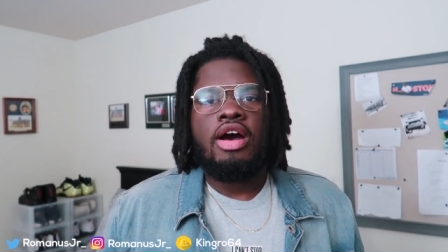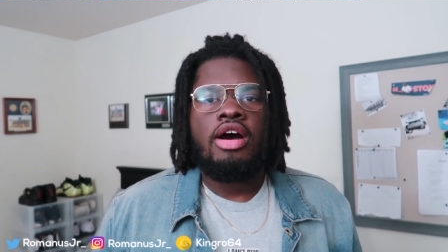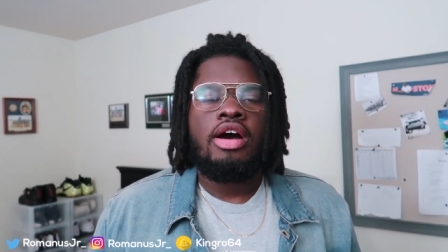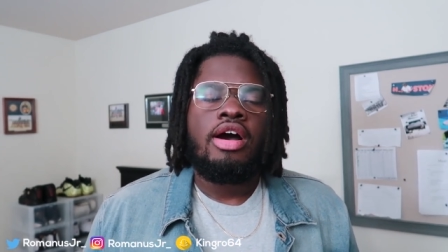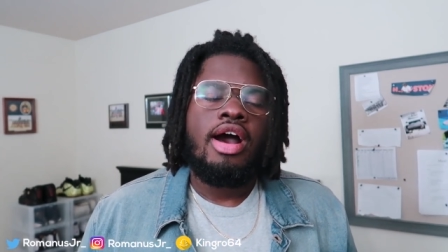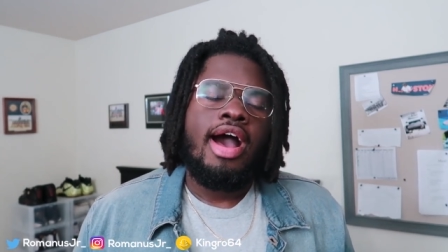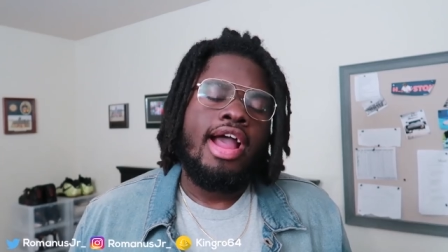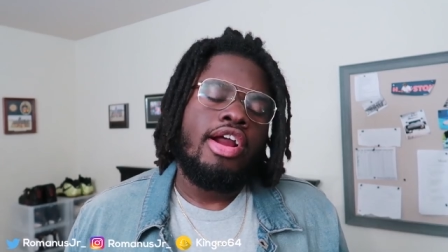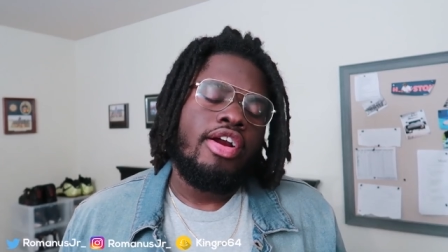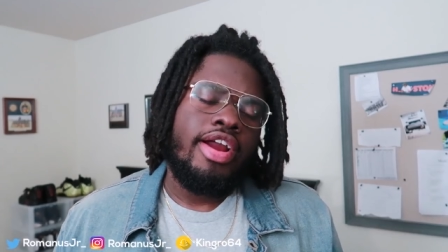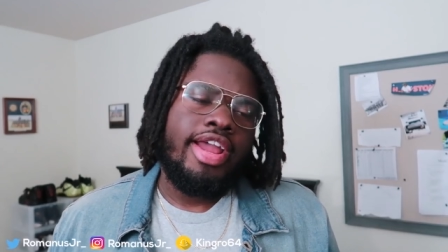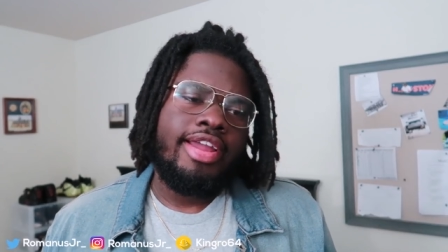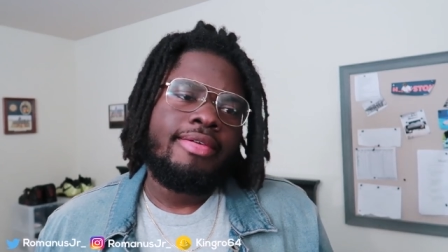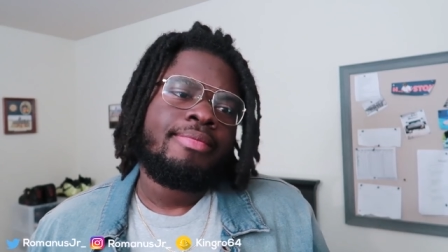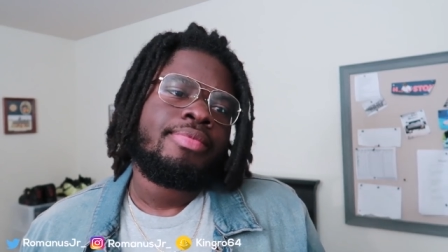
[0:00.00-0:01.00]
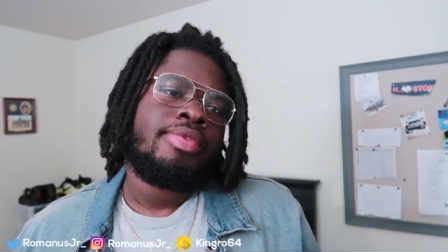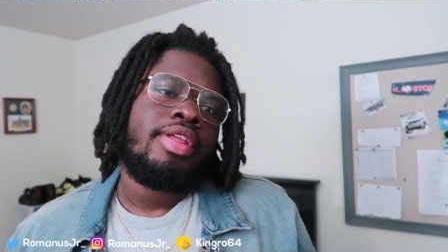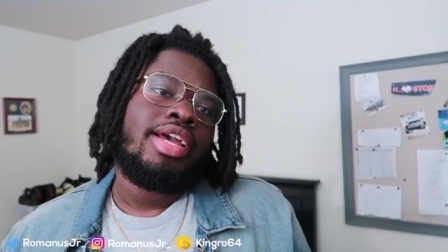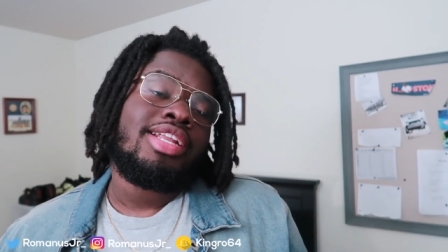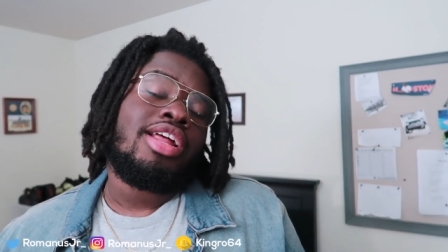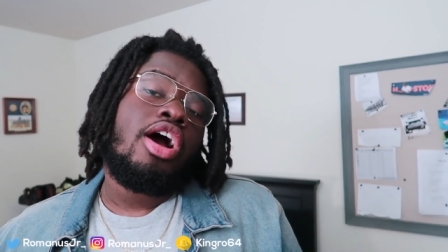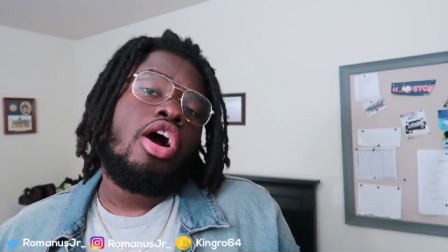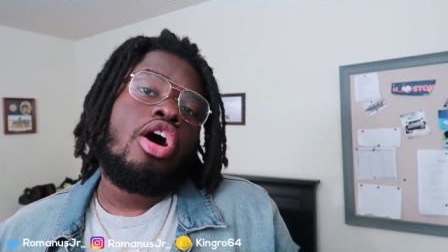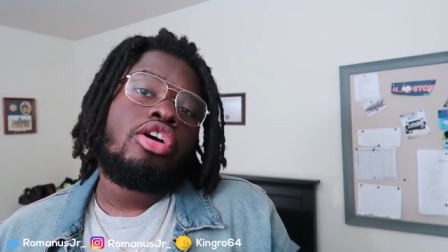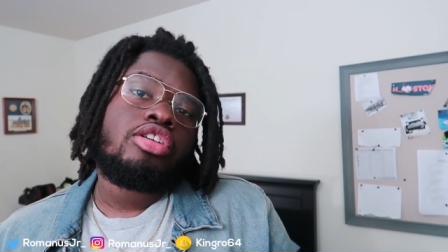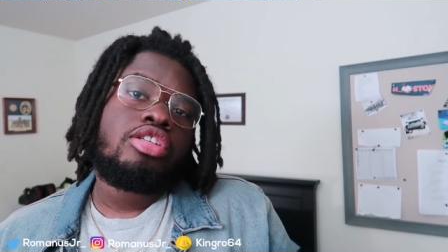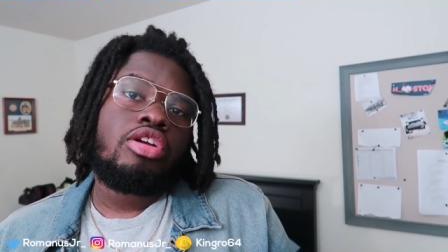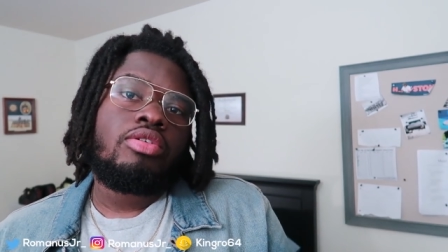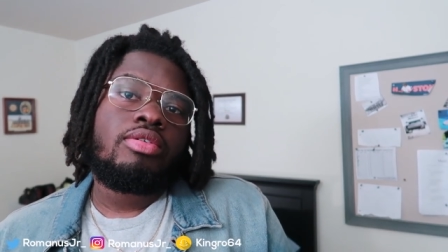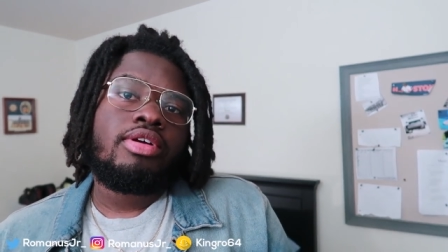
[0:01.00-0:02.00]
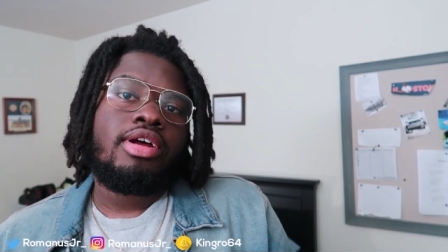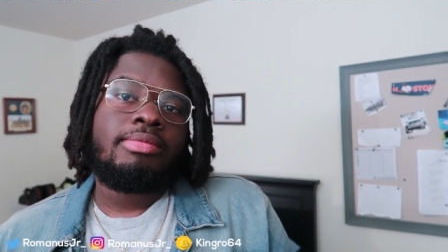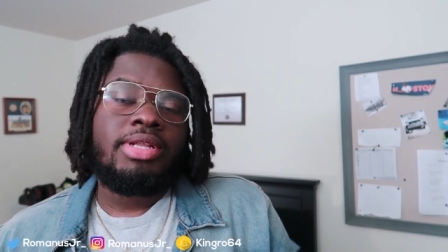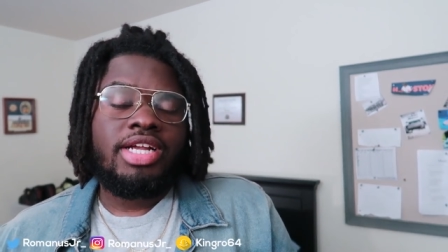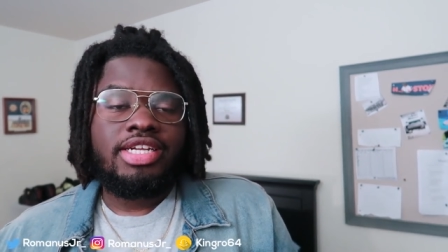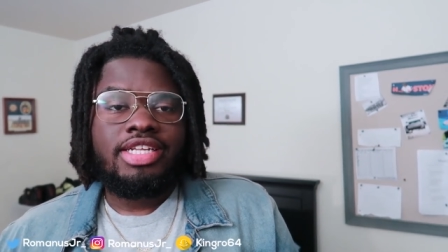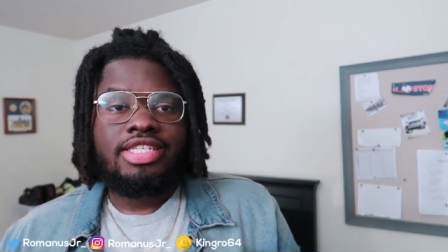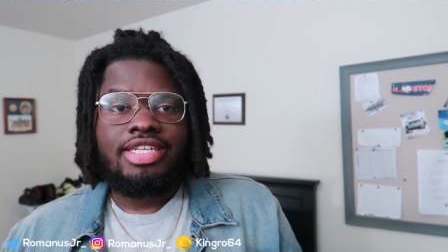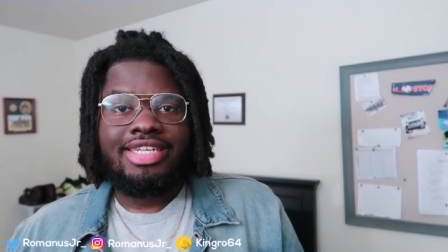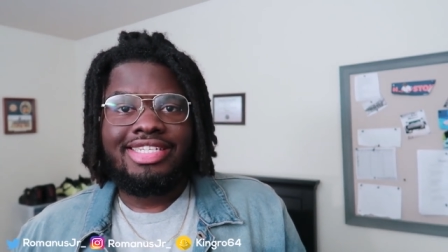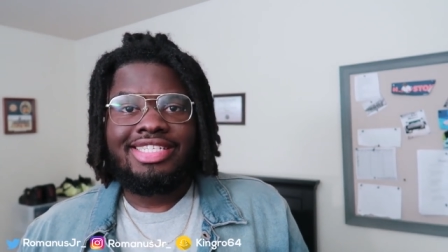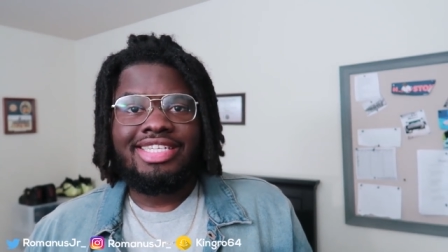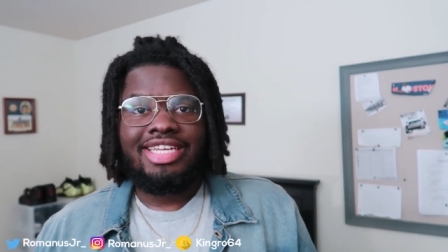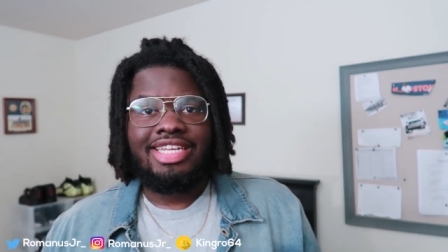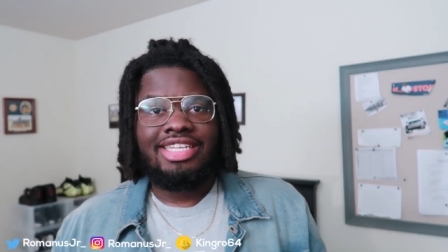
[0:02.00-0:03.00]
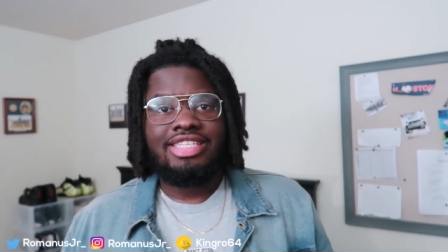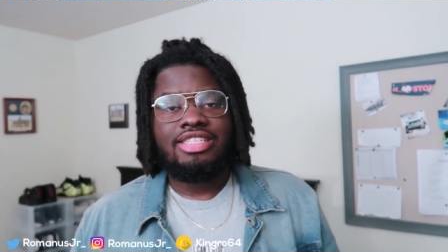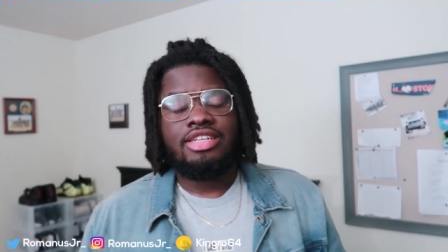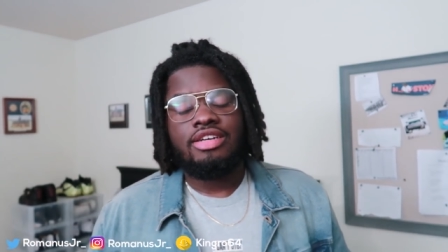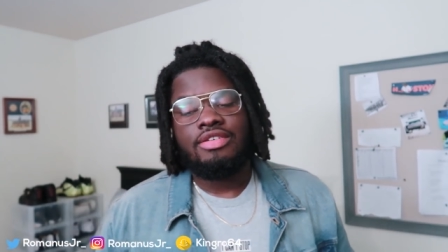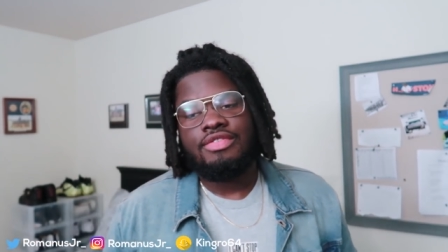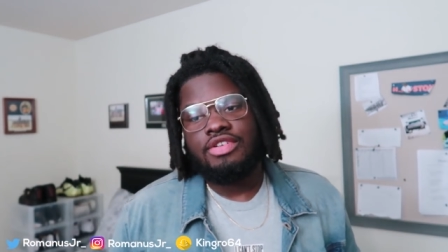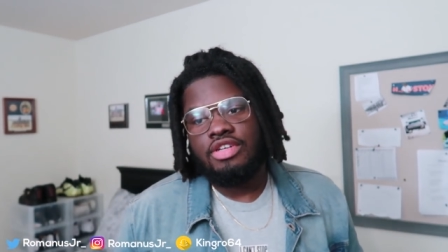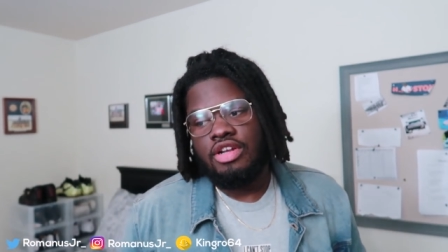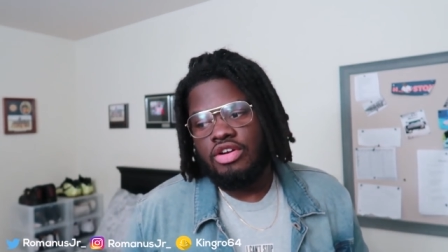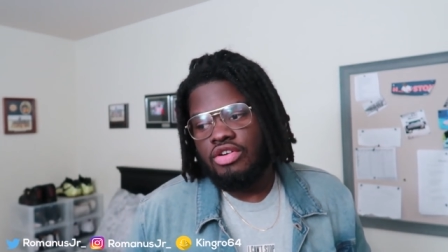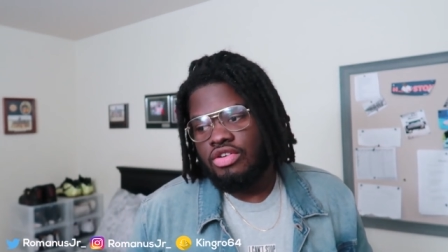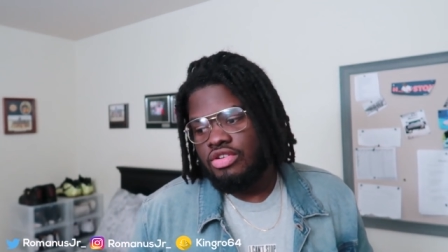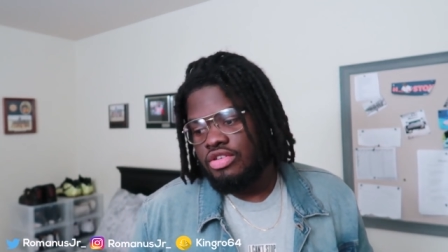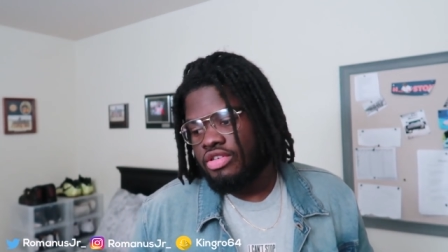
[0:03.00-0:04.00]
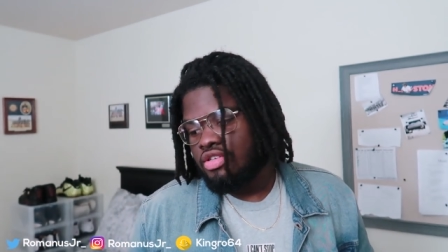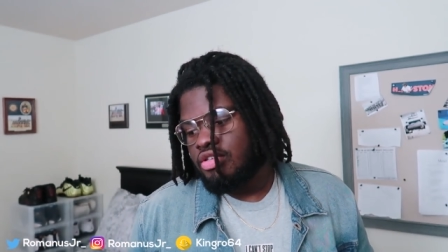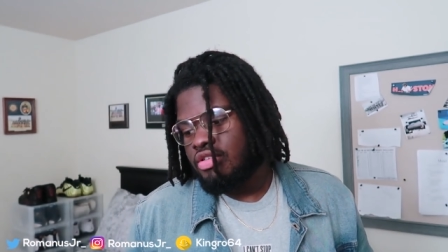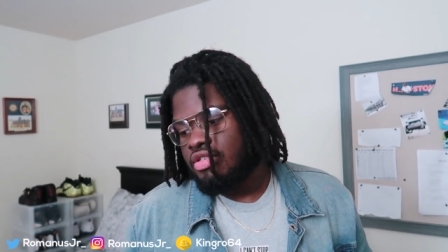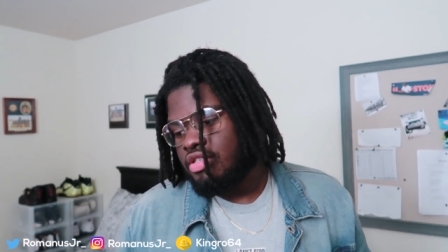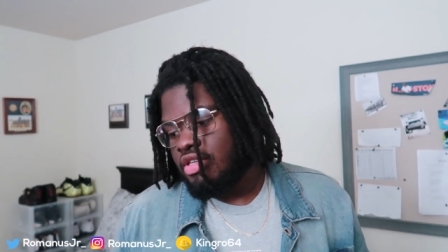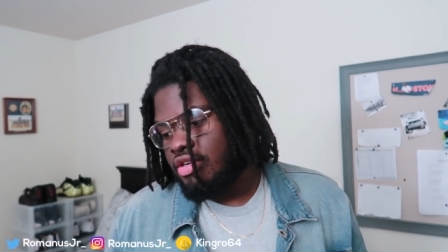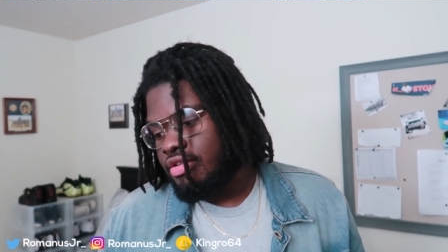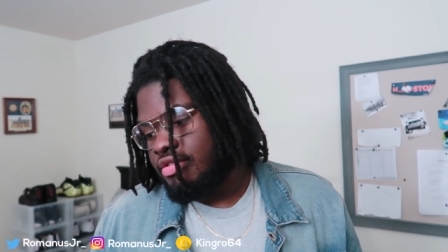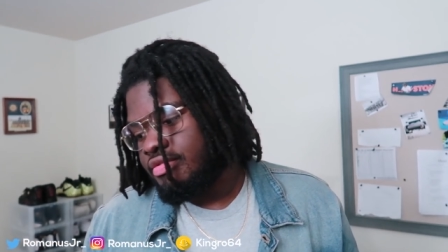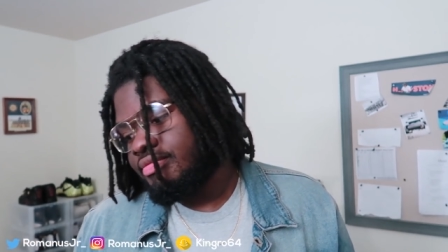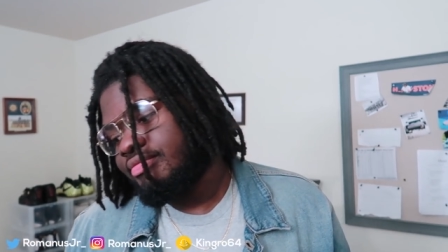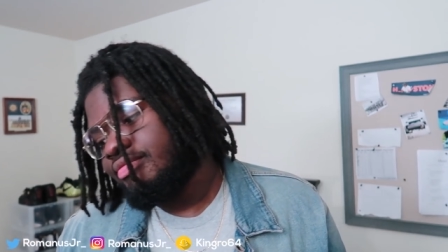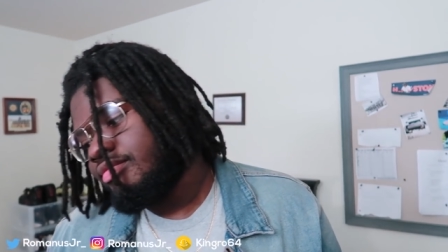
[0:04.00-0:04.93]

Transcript: uh, IRA. And I also, I'm looking into the CD stuff, you know, so,